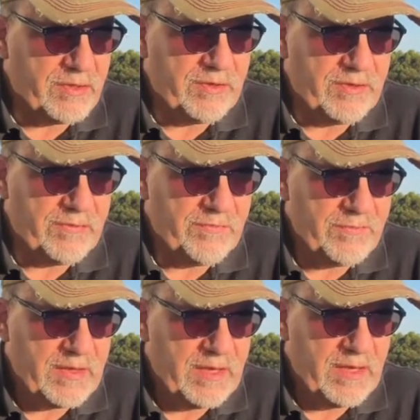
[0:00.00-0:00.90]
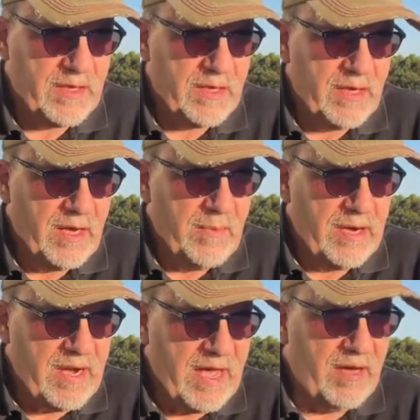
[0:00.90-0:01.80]
God.
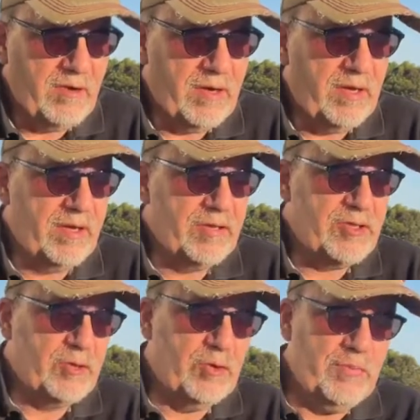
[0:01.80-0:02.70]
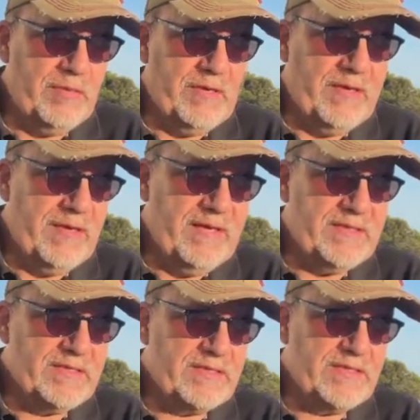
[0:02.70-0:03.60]
But now Job
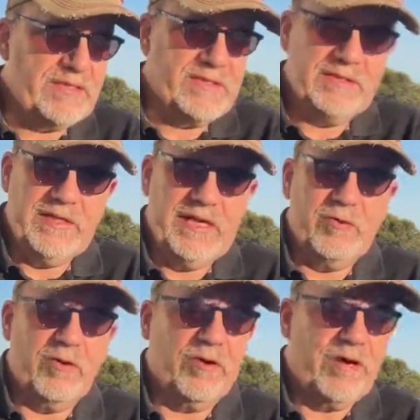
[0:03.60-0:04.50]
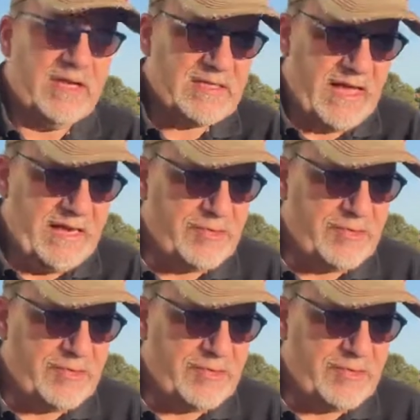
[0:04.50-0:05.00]
is, he no longer does that.